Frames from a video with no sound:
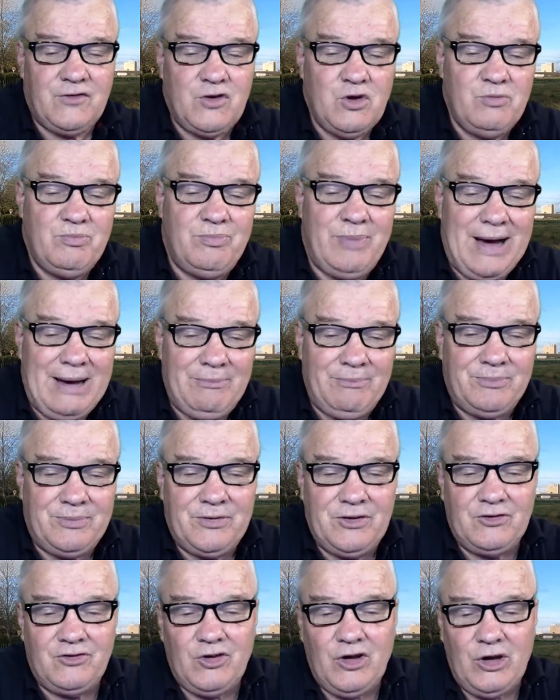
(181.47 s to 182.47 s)
bump
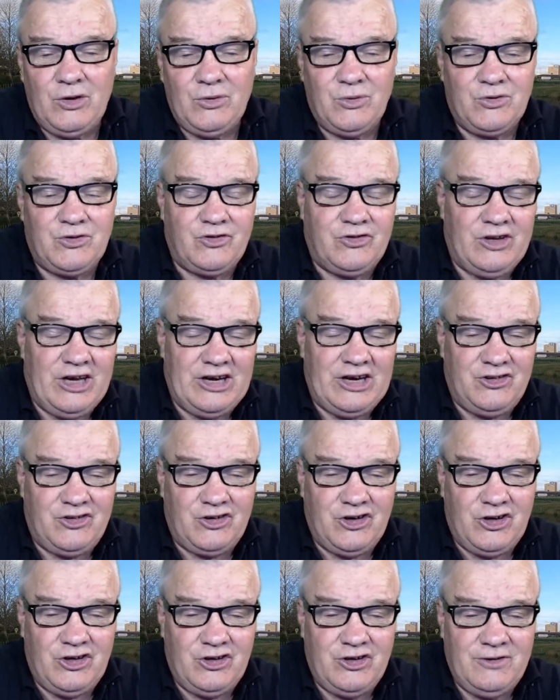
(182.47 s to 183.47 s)
the total
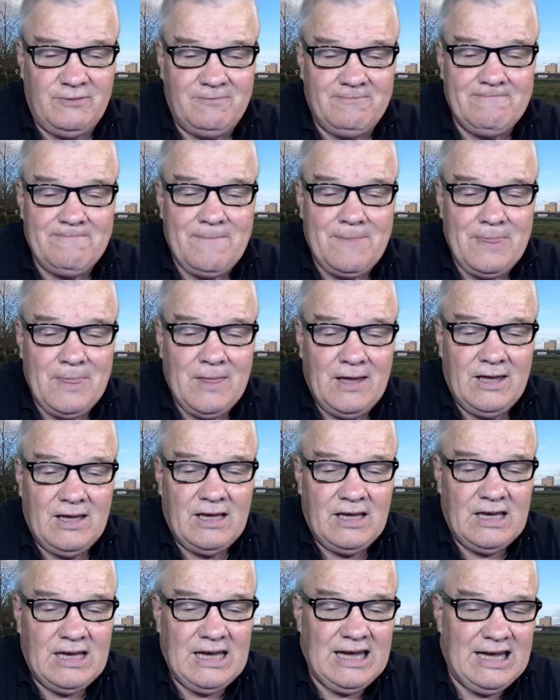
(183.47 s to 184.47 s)
station
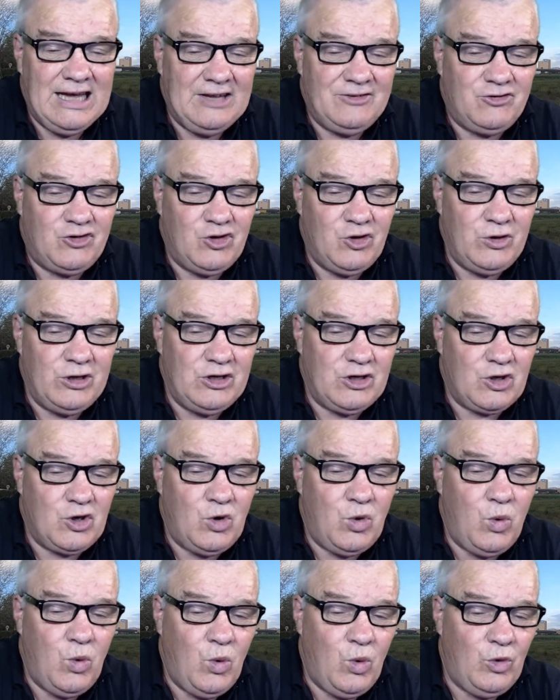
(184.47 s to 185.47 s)
during the
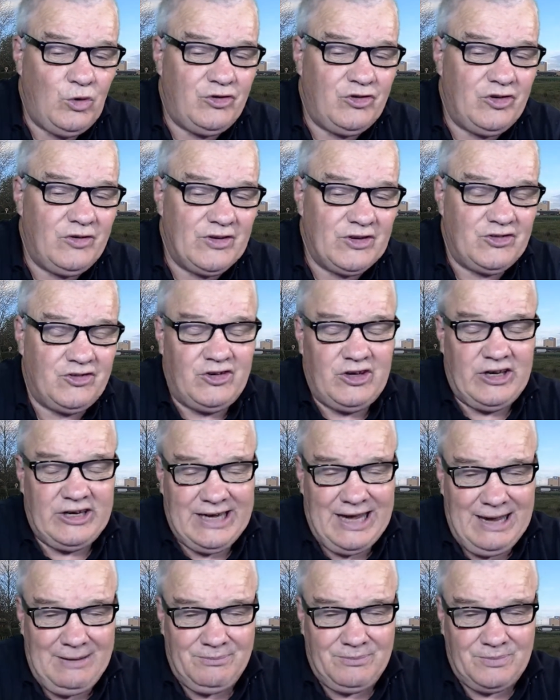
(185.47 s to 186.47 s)
course of a
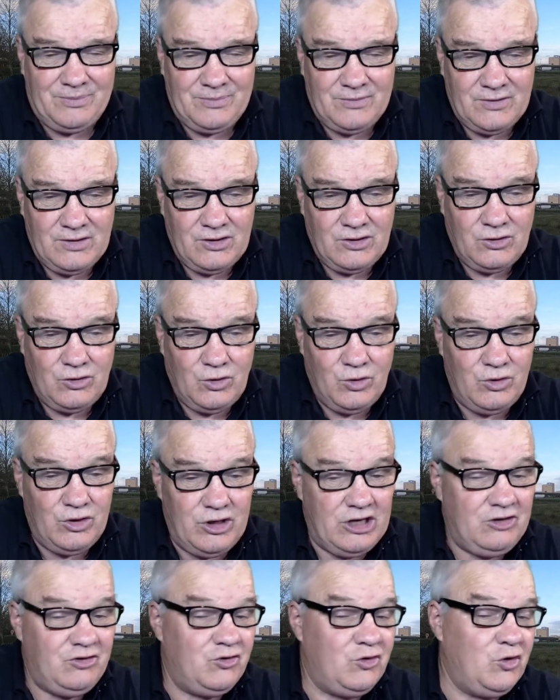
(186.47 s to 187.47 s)
setup, you
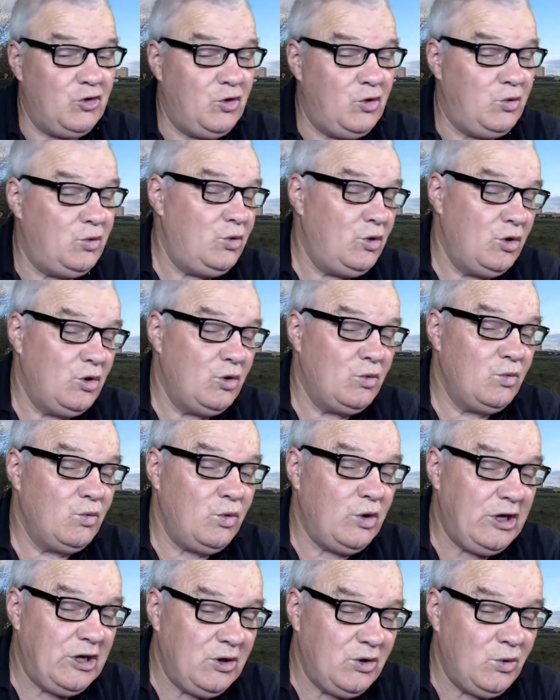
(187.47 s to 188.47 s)
need to
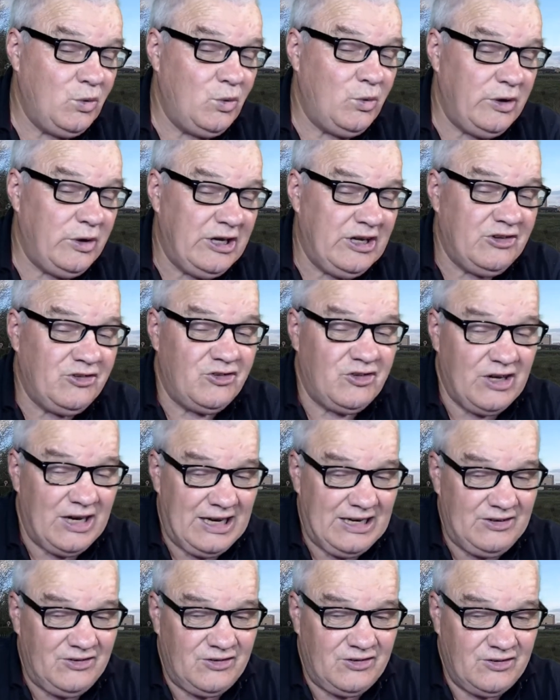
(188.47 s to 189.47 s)

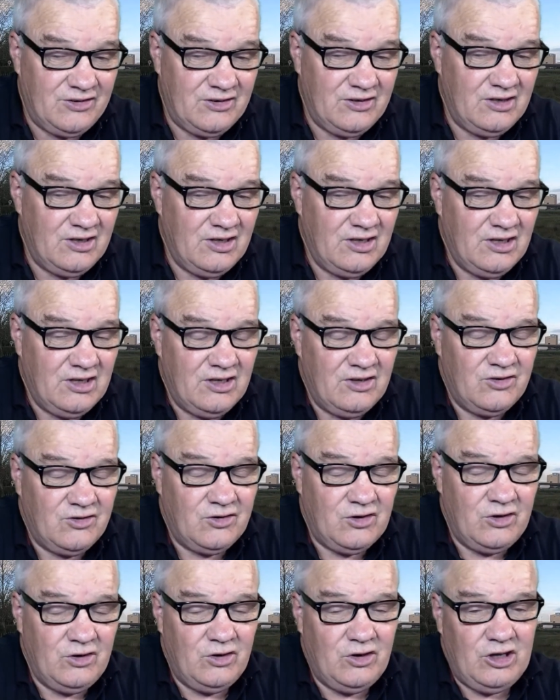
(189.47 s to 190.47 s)
reorientate. So
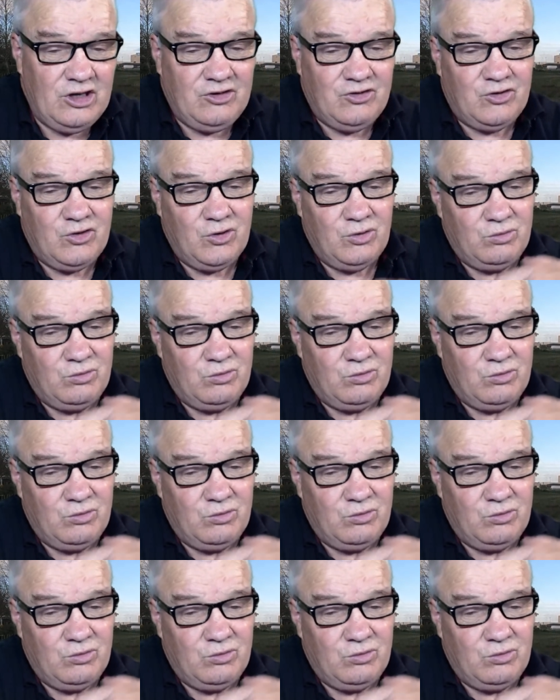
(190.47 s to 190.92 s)
you need to